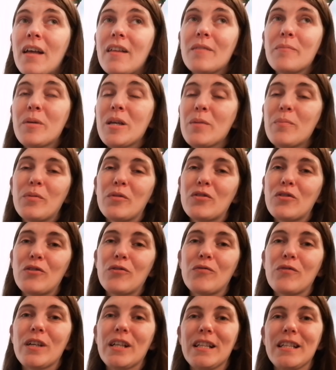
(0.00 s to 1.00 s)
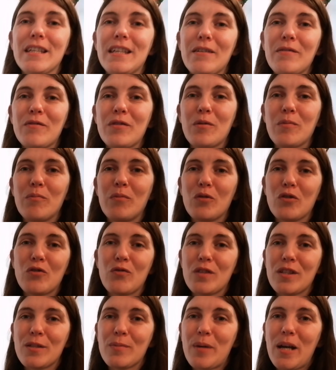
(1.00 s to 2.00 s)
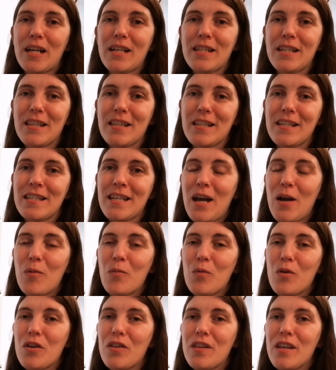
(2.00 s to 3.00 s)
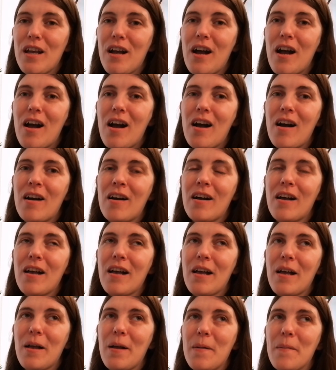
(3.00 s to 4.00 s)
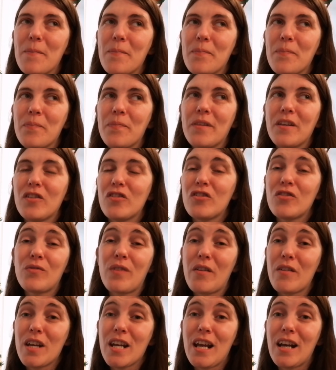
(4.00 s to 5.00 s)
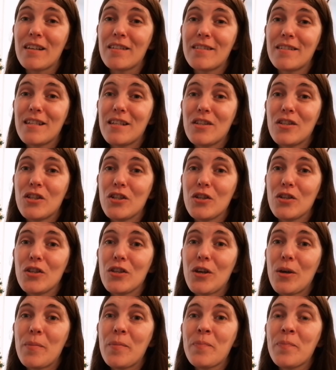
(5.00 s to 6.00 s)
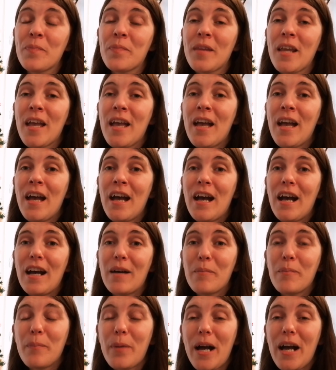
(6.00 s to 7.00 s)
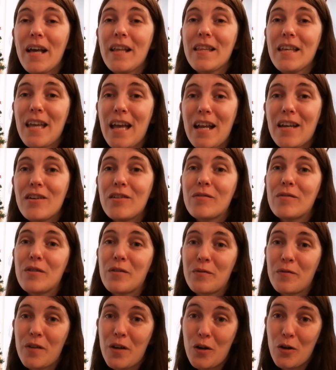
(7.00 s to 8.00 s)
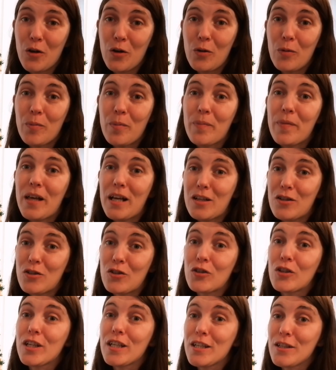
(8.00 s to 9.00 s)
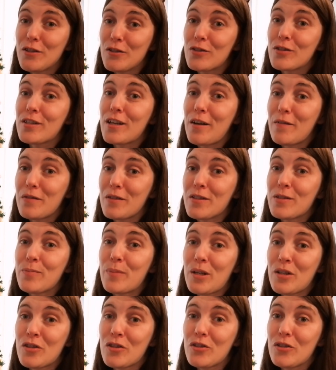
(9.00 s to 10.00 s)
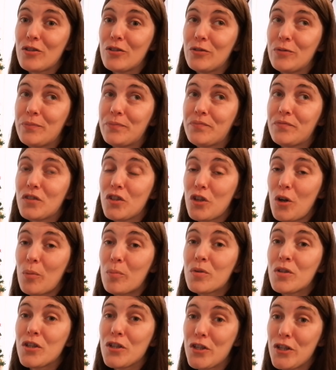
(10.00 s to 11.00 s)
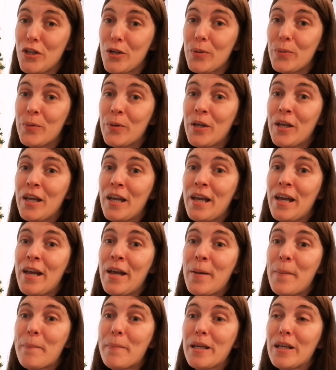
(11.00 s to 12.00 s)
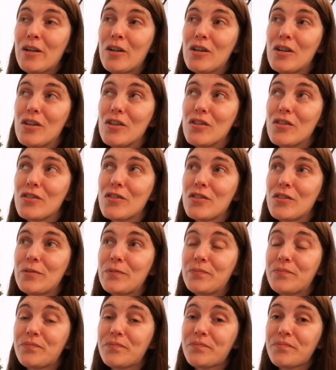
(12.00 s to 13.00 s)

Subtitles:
And people don't really give them much respect in the town where they are. They're just very nasty to them. And by the end of the film, that donkey does have a special job to do, because